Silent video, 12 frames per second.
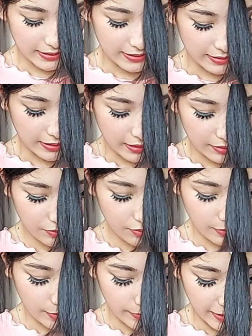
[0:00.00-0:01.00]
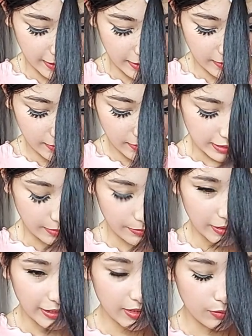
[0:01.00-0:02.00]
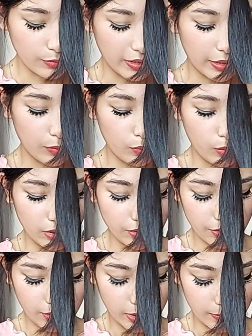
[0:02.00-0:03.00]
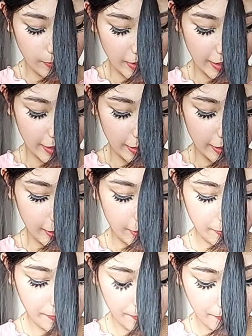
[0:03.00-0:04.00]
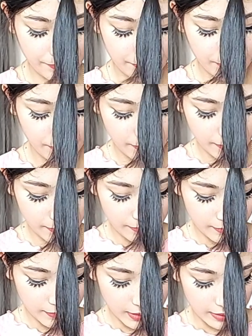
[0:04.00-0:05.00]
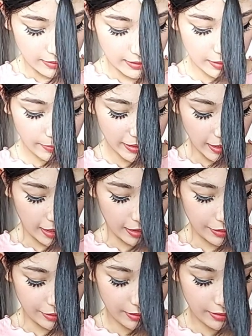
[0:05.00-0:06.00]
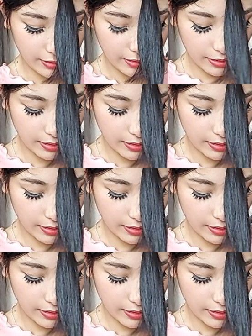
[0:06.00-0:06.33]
this last rubber band at the place where I want to cut my hair, a little bit higher.